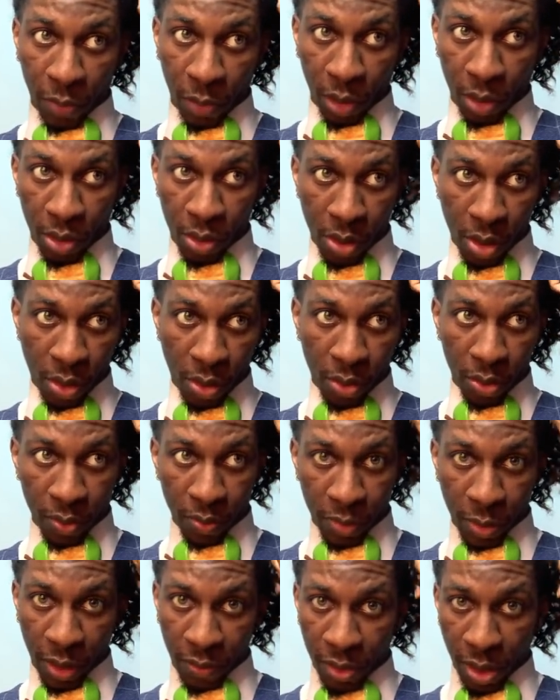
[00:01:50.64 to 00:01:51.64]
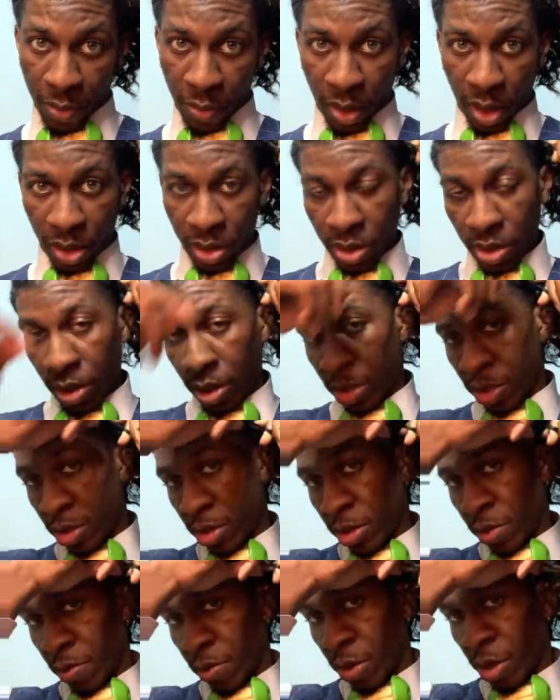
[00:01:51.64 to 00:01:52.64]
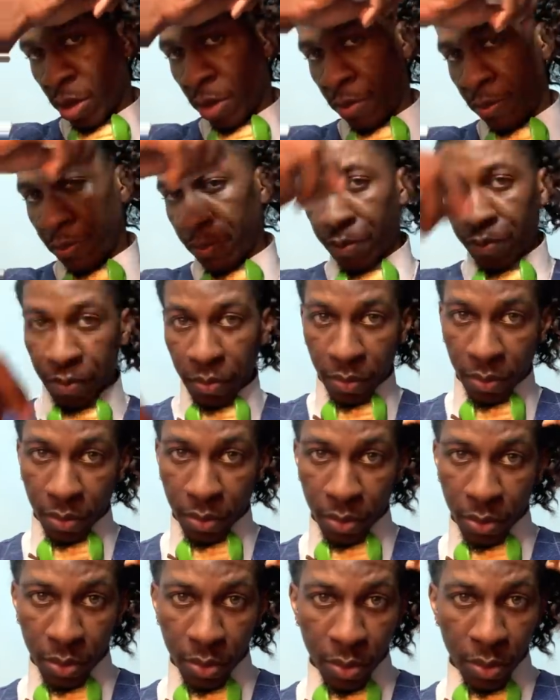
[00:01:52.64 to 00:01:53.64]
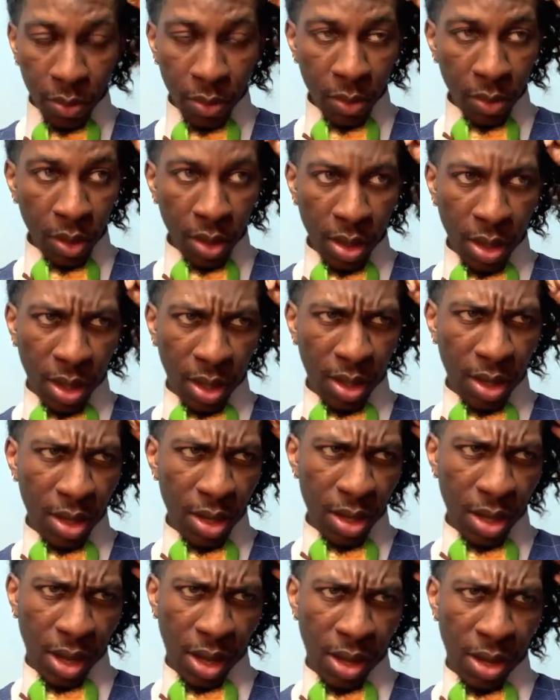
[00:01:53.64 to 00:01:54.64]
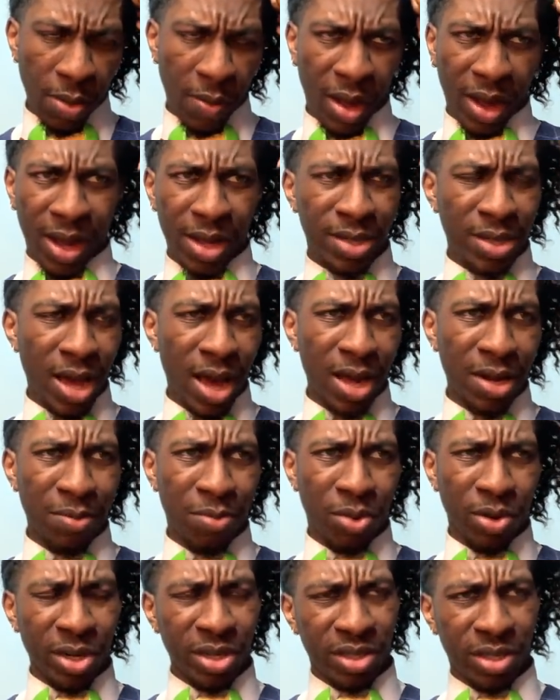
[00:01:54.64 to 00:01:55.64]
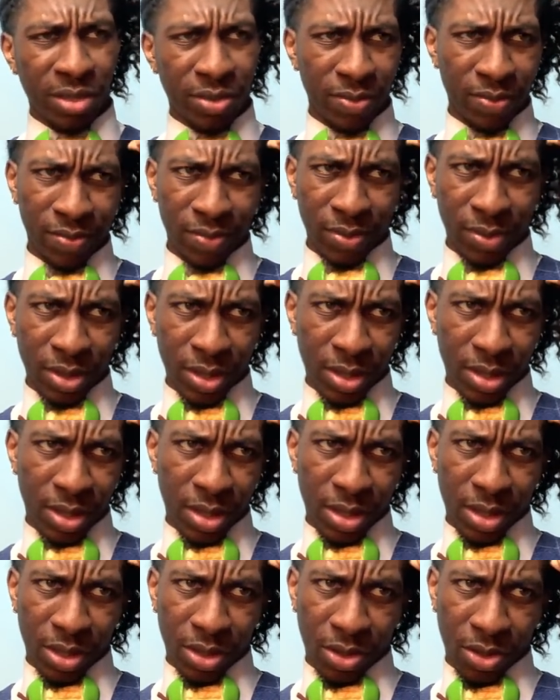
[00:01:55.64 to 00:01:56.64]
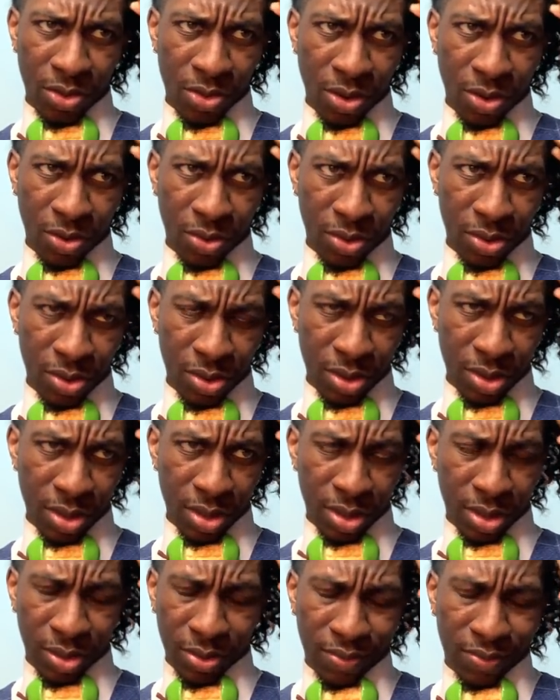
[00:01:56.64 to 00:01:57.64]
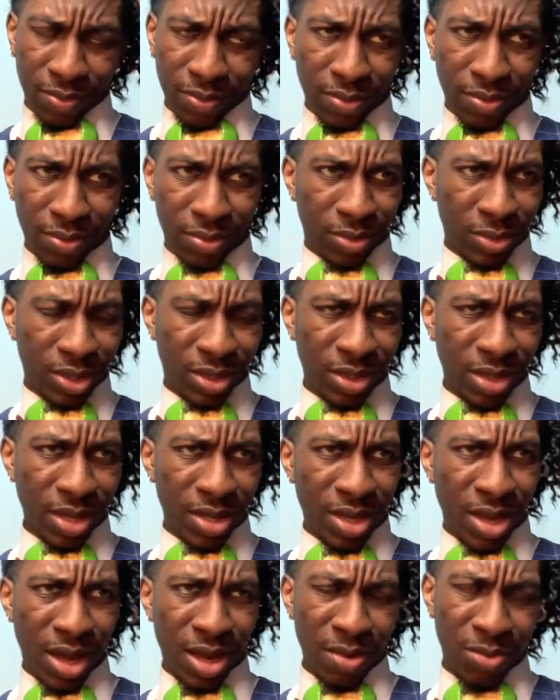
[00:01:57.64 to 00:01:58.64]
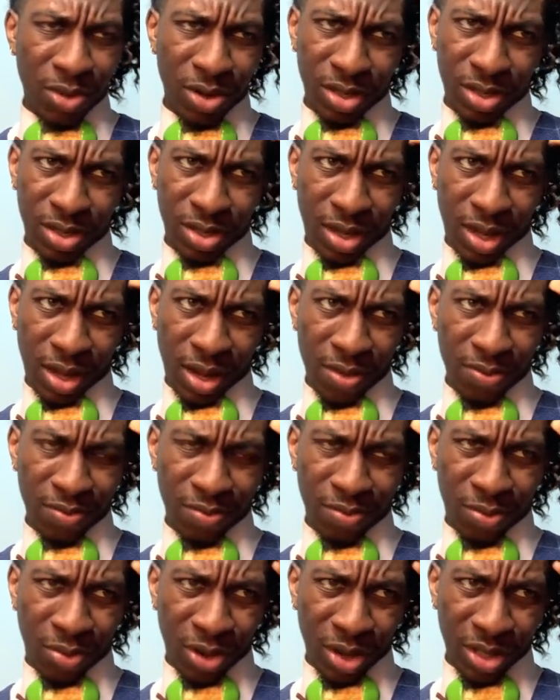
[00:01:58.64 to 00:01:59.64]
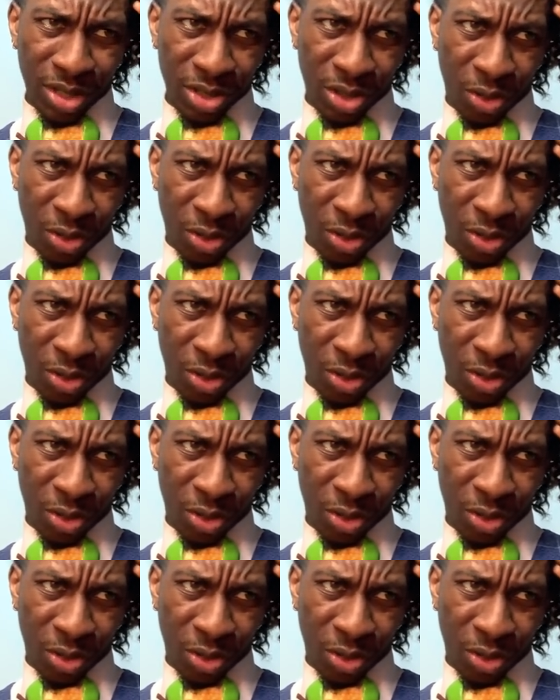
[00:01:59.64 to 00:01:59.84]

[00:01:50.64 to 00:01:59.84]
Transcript: you know, if that makes sense. But yeah, um, I got tired of brushing, you know, just got tired of brushing. Like I'm brushing